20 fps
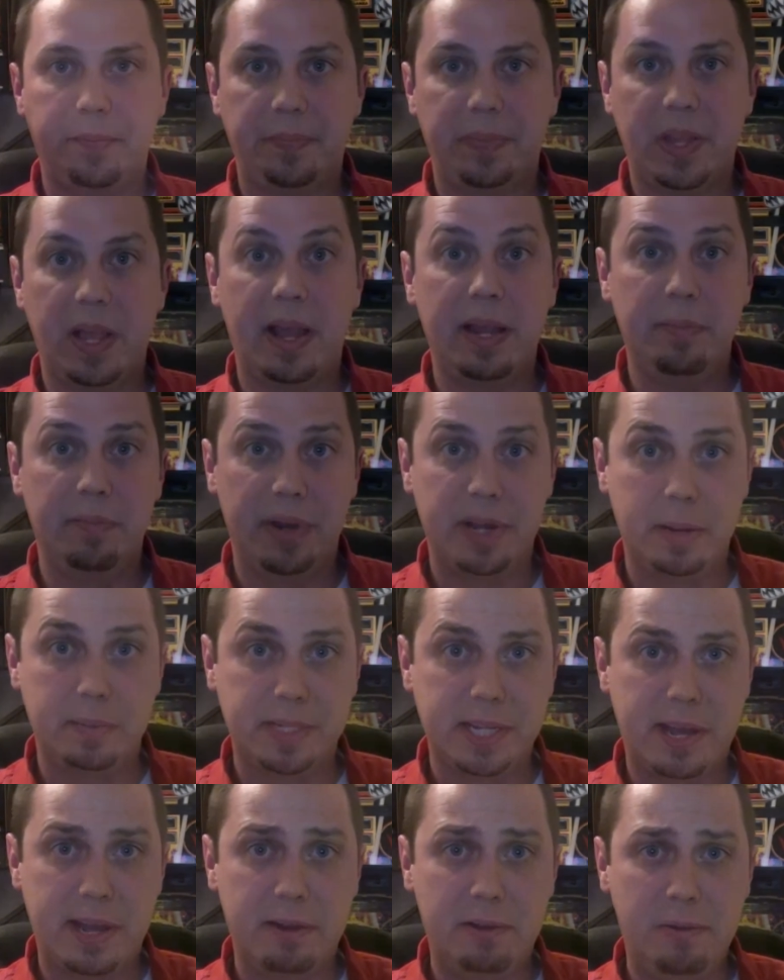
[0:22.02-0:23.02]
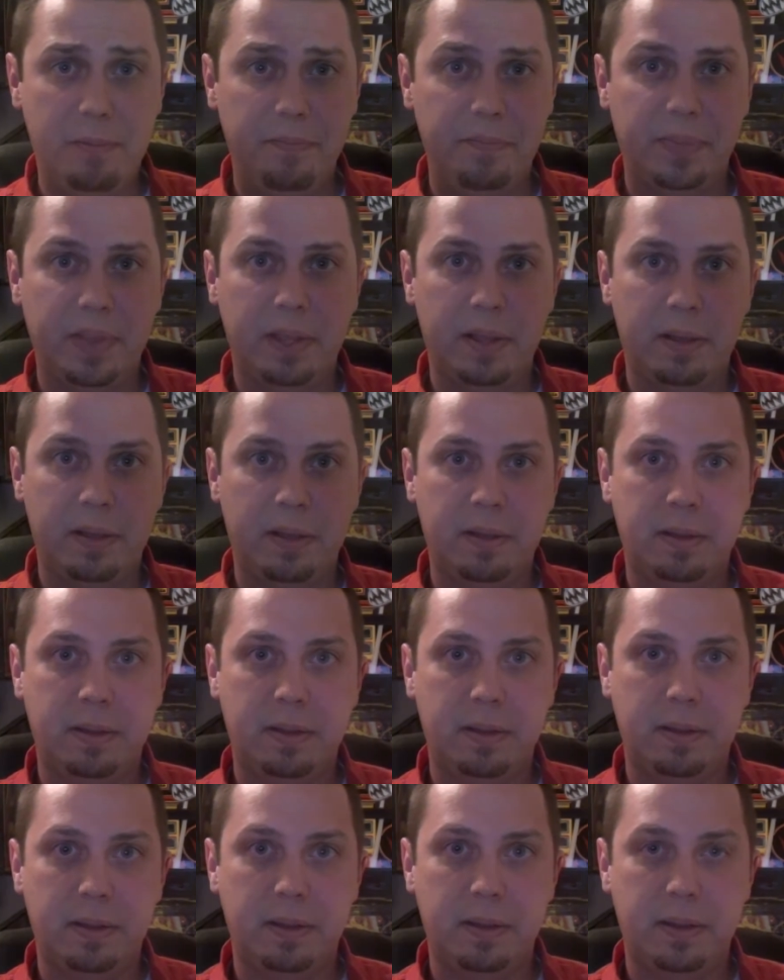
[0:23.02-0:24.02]
Hi, my name's Kyle.
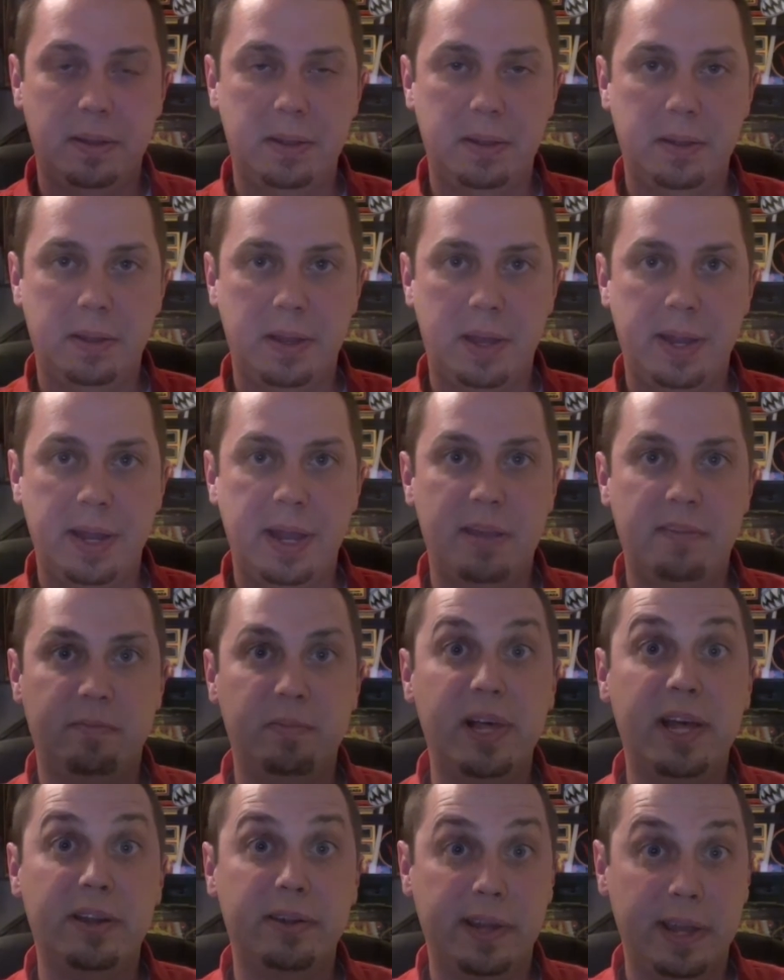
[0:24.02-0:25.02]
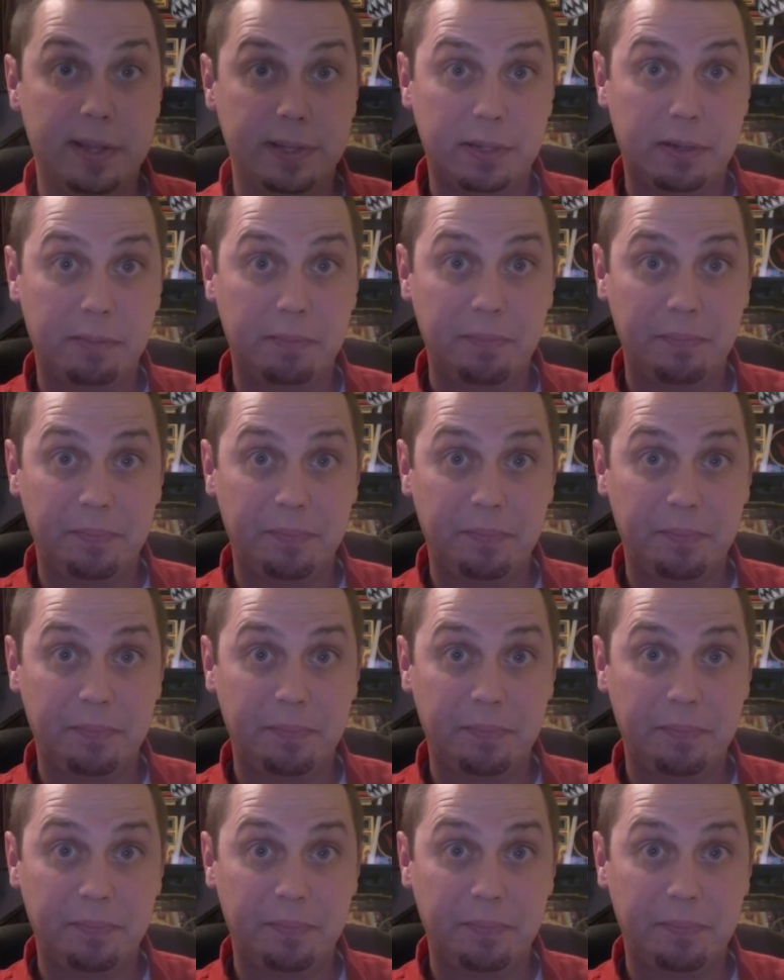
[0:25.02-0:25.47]
I have bladder cancer.